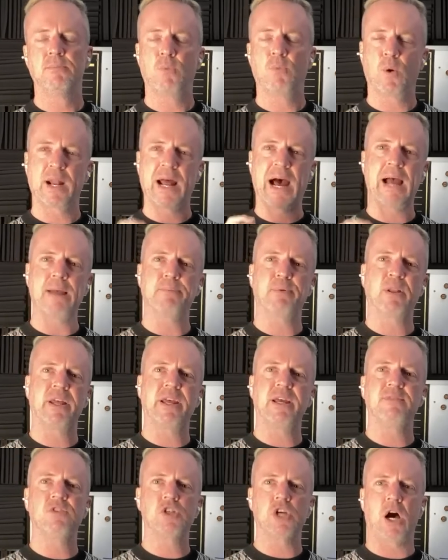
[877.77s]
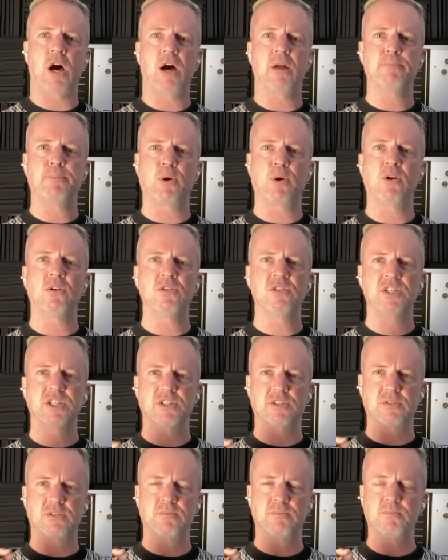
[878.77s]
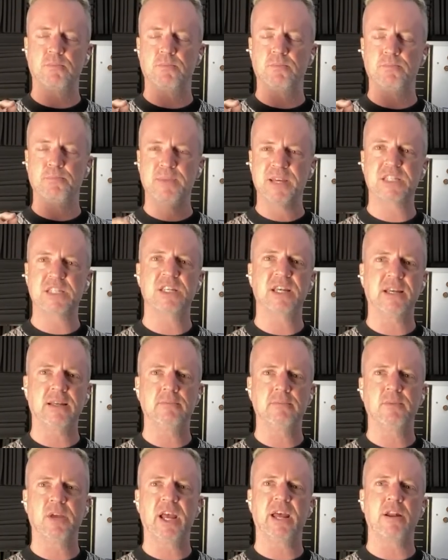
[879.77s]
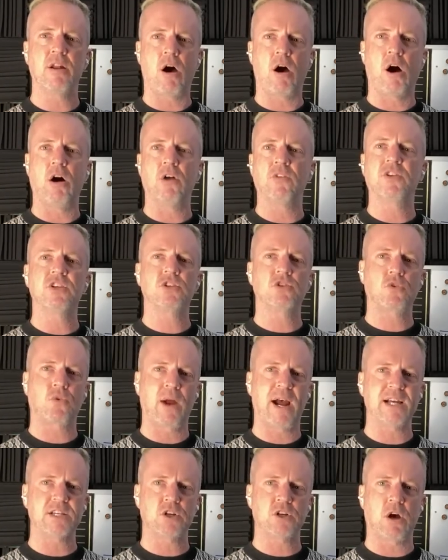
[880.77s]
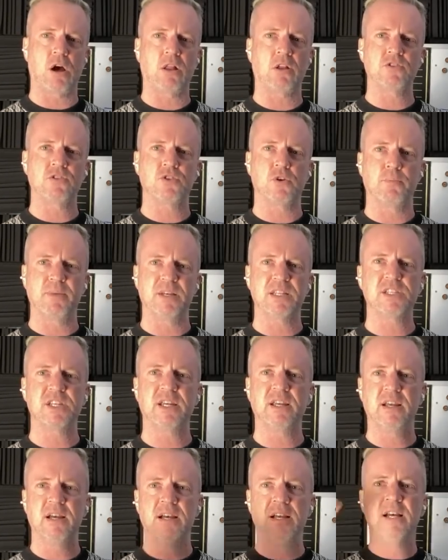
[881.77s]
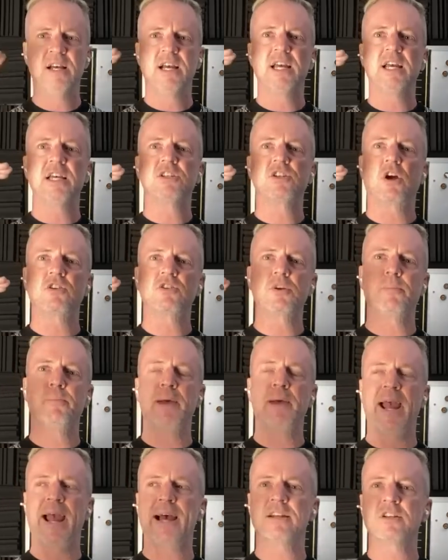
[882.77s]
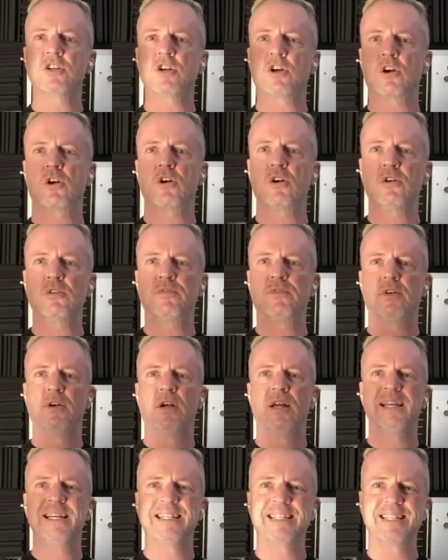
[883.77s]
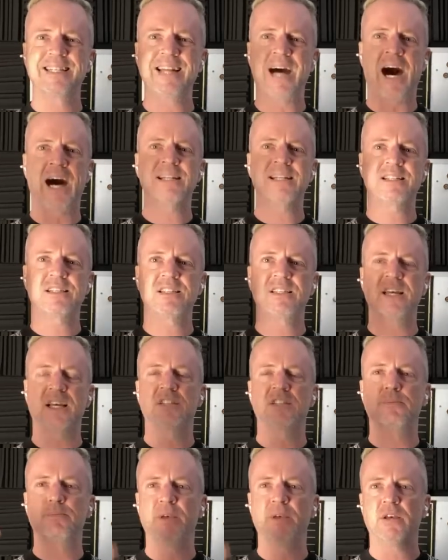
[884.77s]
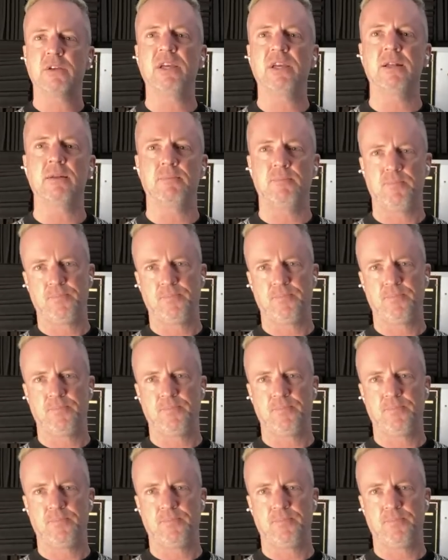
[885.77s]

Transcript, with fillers: What I believe John Burns is missing and all these crash callers are missing is our demand curve is not 6 million.